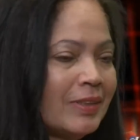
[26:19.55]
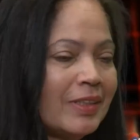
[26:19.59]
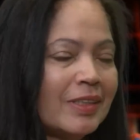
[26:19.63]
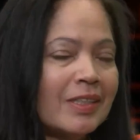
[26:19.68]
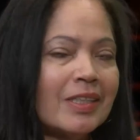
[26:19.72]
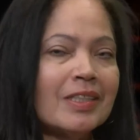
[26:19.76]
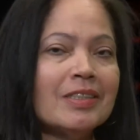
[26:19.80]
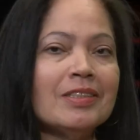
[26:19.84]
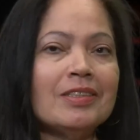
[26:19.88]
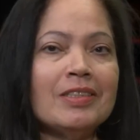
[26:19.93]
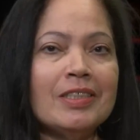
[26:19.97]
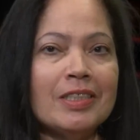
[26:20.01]
The
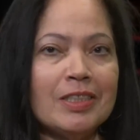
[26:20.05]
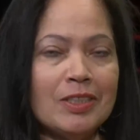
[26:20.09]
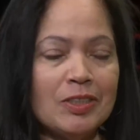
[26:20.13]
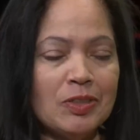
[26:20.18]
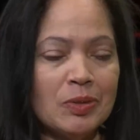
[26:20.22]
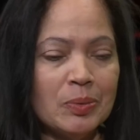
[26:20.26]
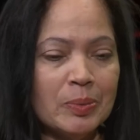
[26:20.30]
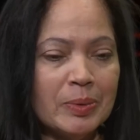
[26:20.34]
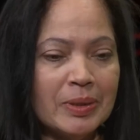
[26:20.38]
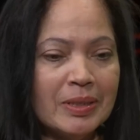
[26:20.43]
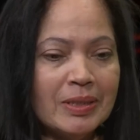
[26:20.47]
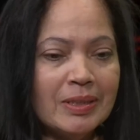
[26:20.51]

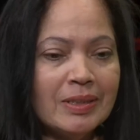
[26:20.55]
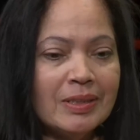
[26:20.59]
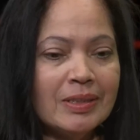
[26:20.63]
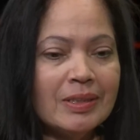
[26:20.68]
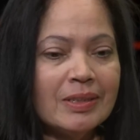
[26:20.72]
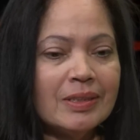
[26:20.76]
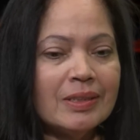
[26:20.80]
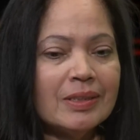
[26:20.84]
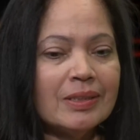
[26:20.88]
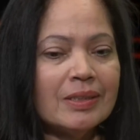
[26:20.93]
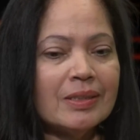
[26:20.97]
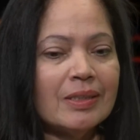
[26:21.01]

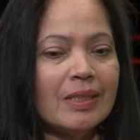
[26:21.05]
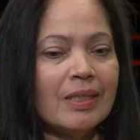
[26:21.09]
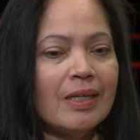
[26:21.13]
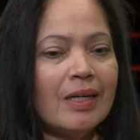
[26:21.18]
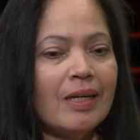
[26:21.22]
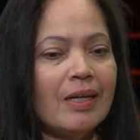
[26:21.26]
Continuance